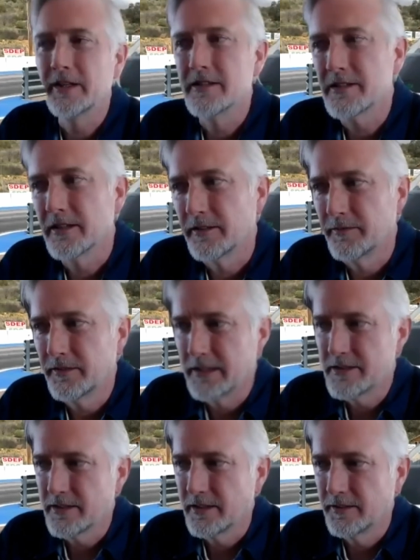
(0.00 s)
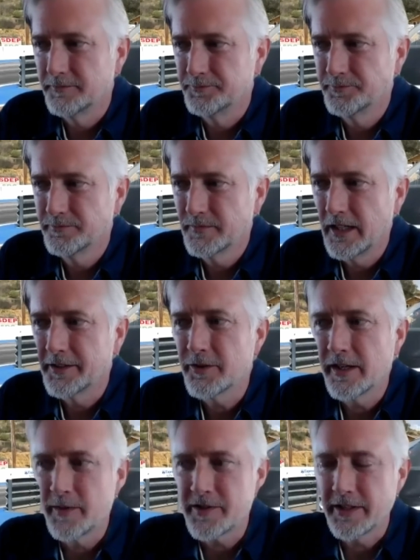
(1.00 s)
it's I don't
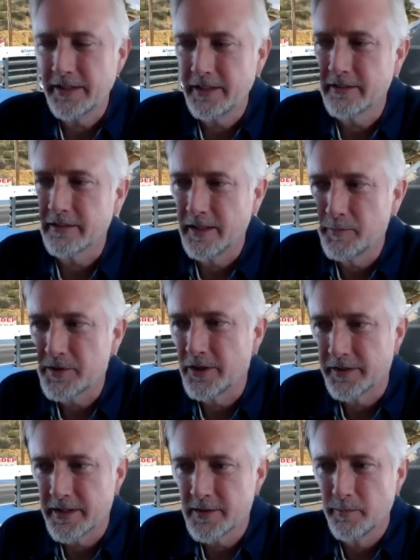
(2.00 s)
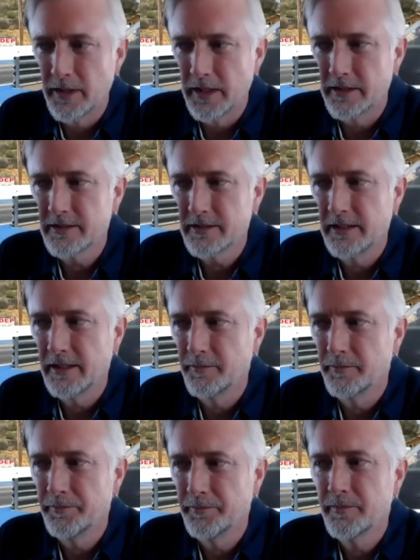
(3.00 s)
know how much you can get into the numbers on this, but
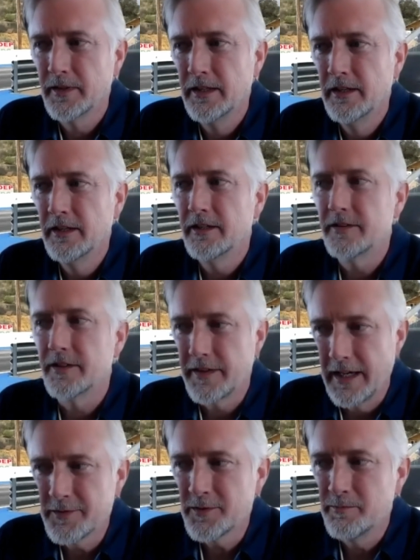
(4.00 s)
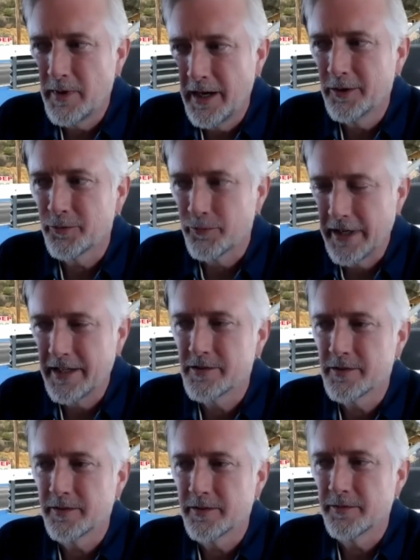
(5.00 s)
the 1,000-mile
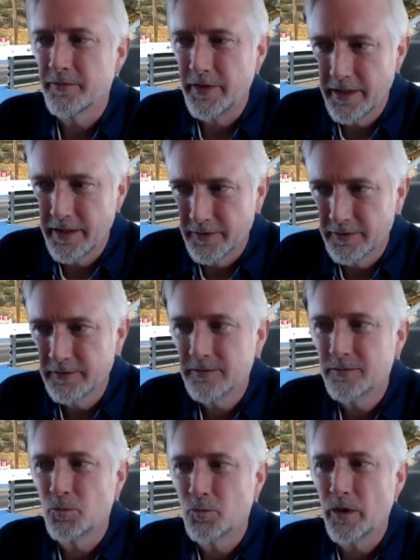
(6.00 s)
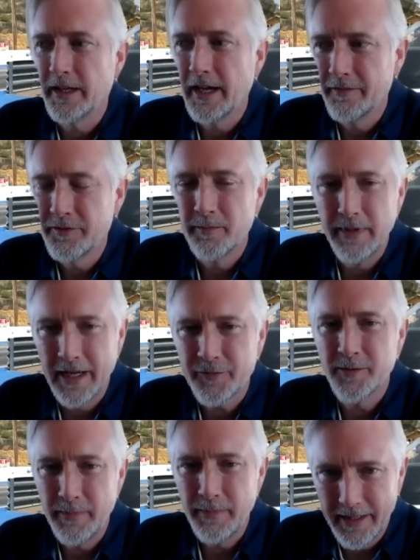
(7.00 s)
range vehicle, we have the
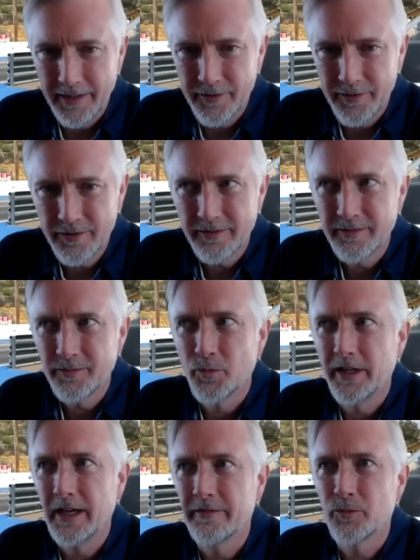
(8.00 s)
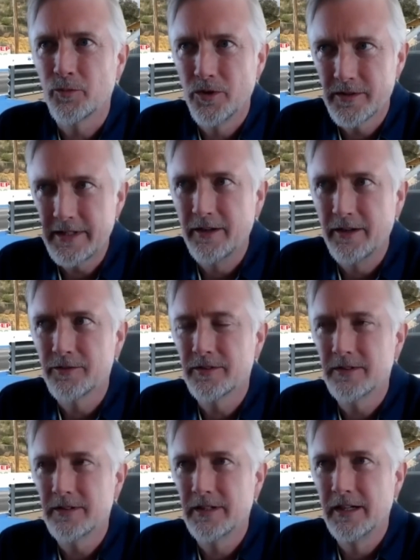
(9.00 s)
batteries packaged. We have it worked
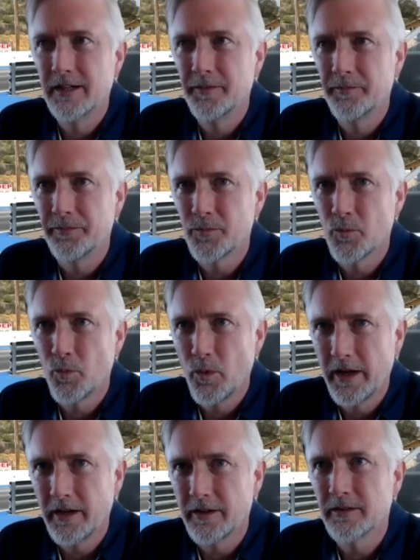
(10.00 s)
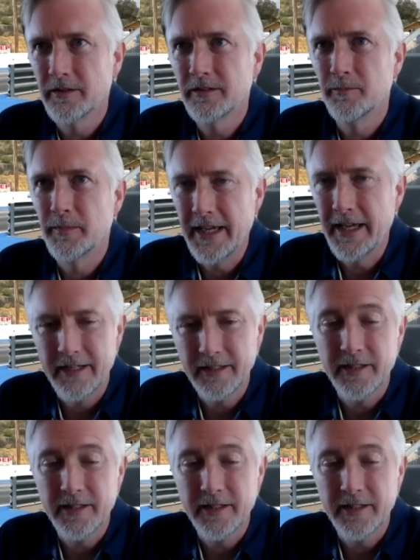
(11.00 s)
out where mechanically